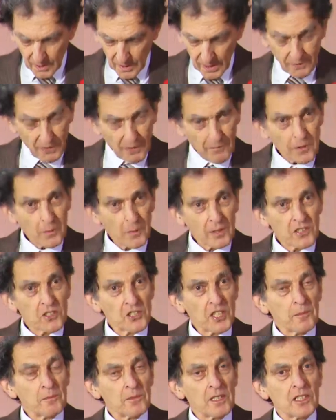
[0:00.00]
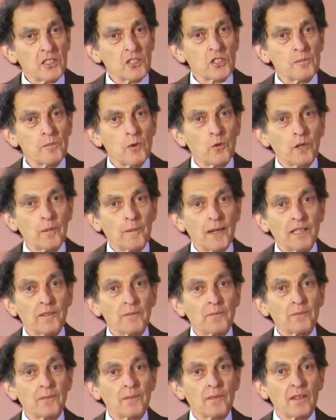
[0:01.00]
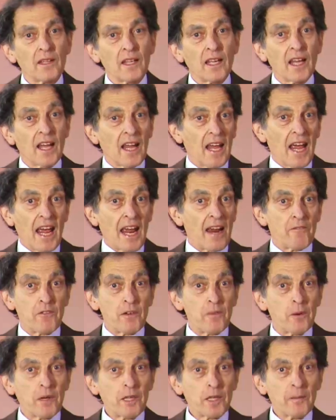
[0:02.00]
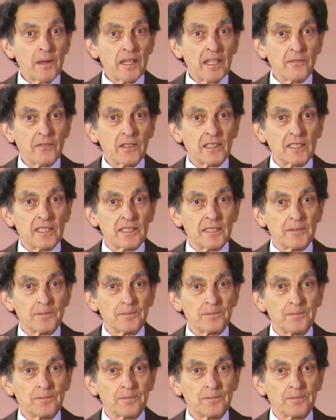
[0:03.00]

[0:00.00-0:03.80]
if everyone chipped in a small amount, everybody benefited.